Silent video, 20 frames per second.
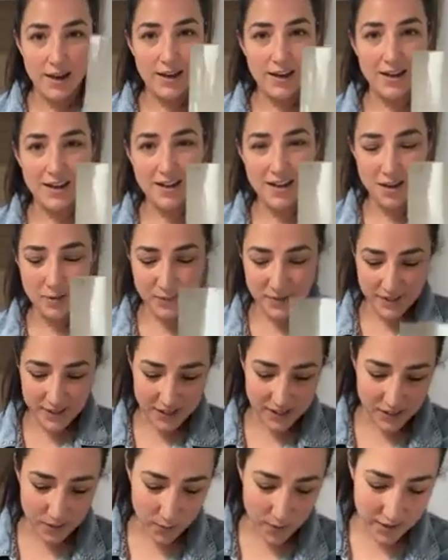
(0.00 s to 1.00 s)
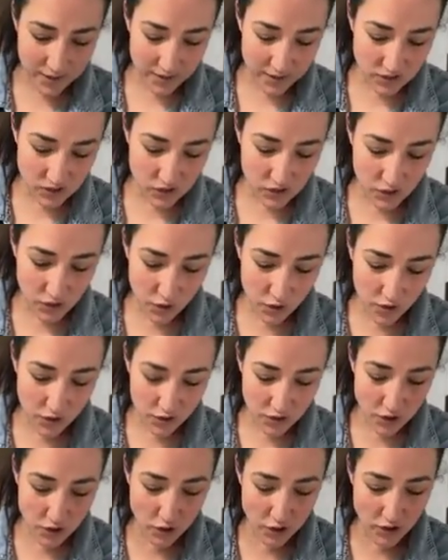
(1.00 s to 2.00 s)
and in comes this one.
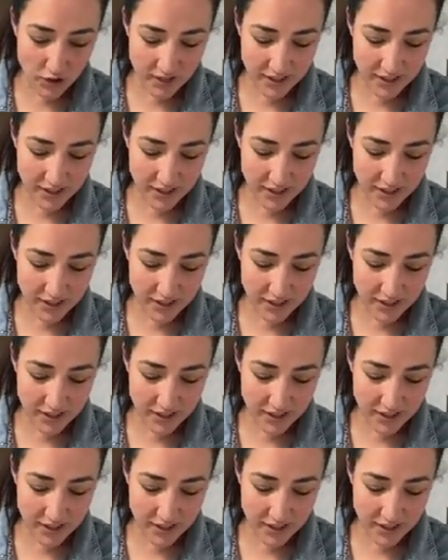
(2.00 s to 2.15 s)
So